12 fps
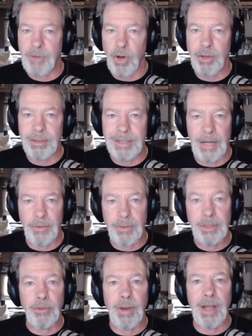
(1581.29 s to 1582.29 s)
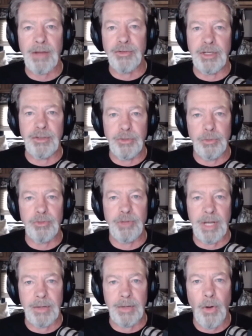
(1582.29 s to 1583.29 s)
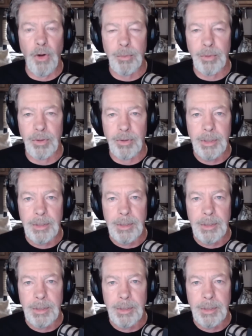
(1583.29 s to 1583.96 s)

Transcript: gone down and crashed into Shag Harbor.